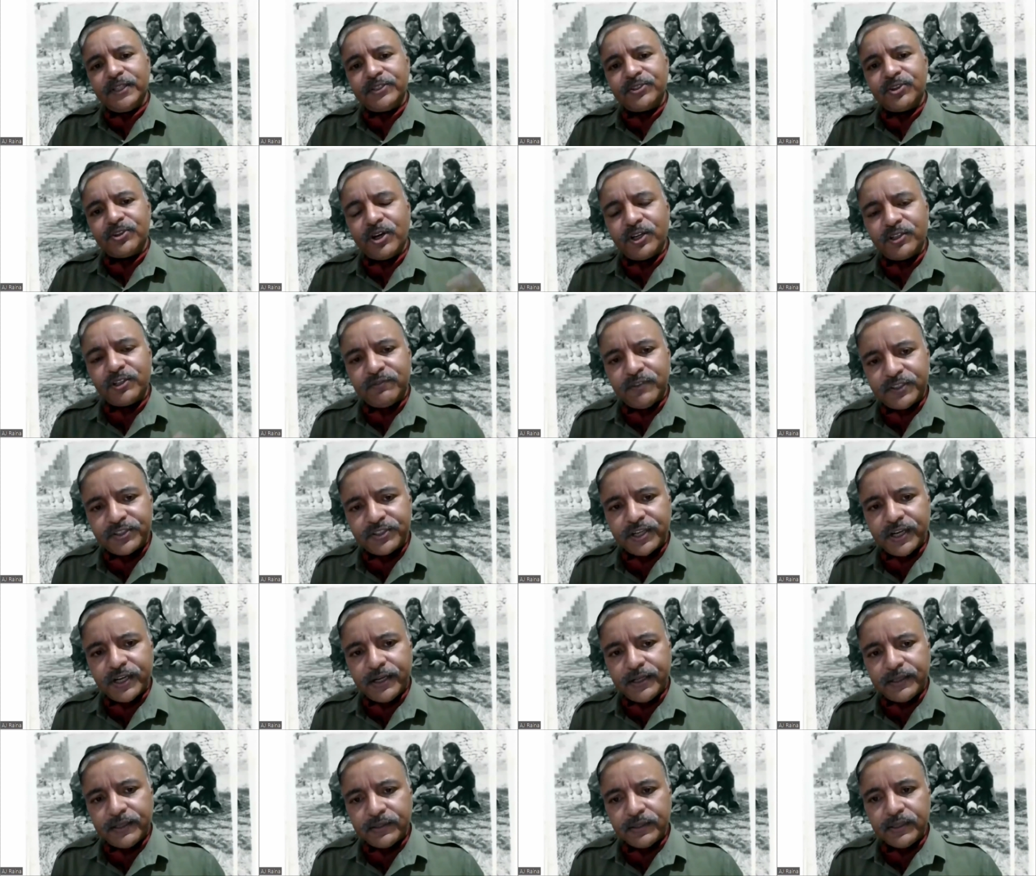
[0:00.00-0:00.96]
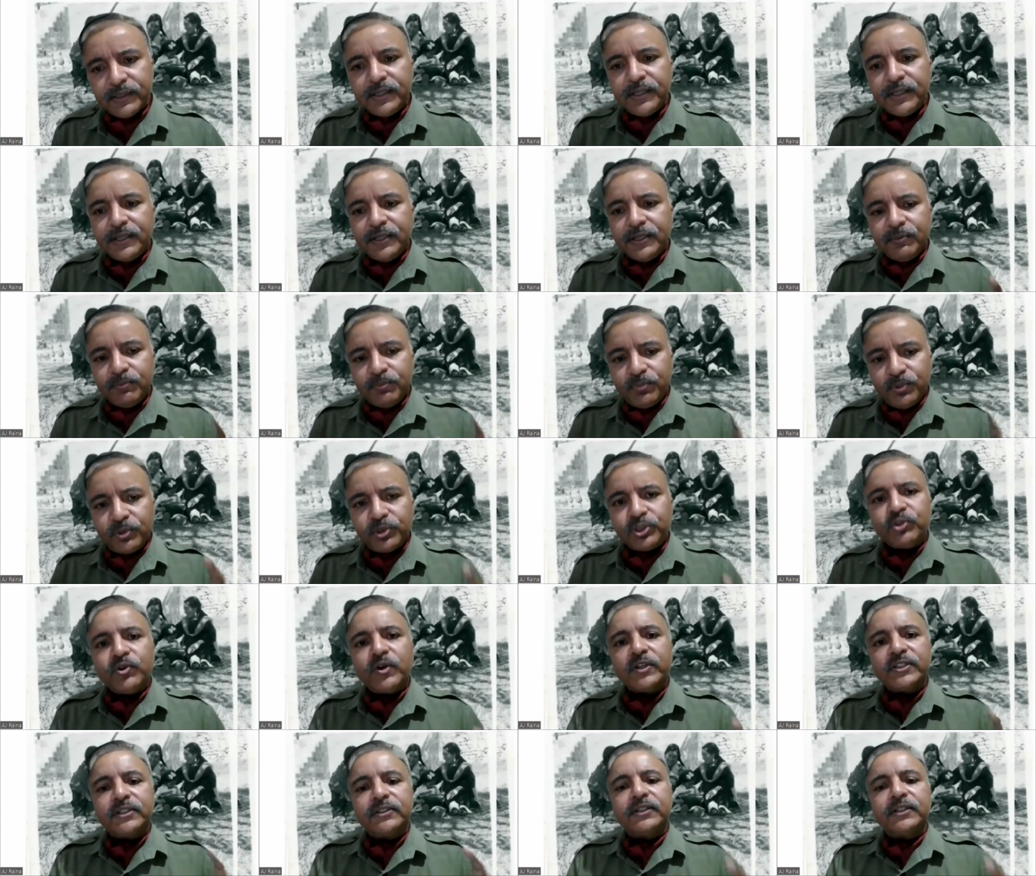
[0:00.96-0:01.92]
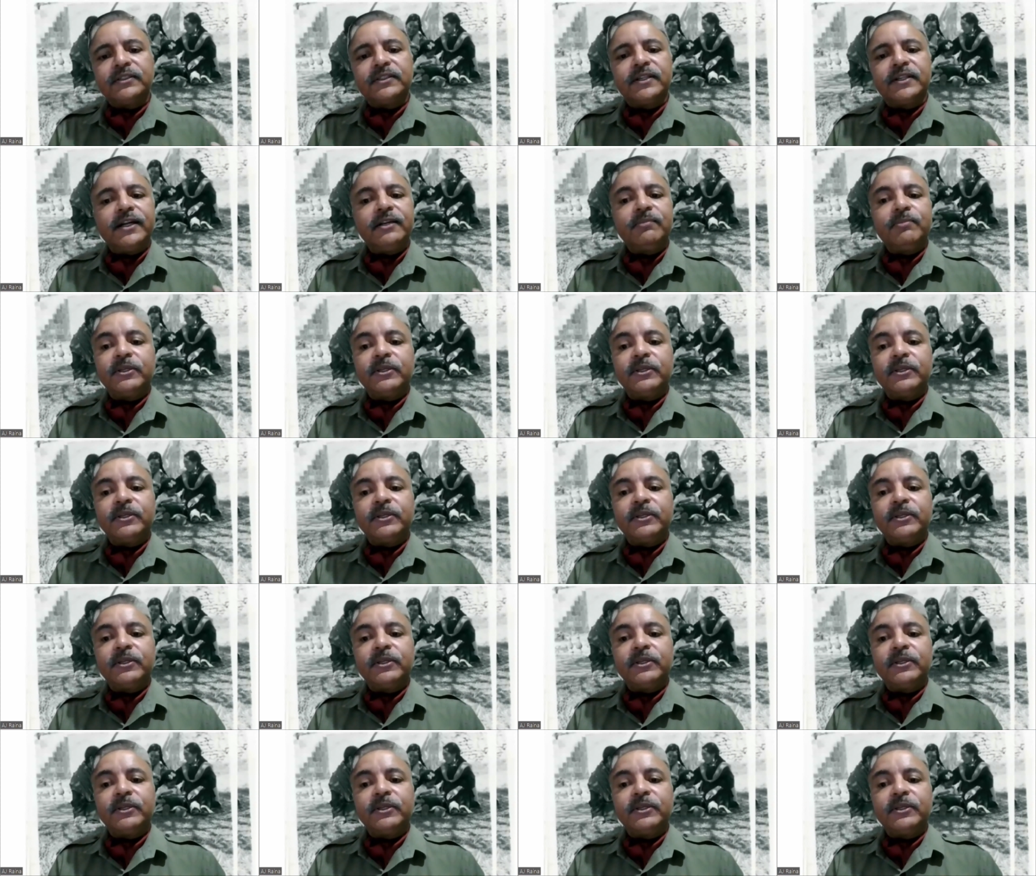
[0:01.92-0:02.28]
they saw it firsthand. Punch was under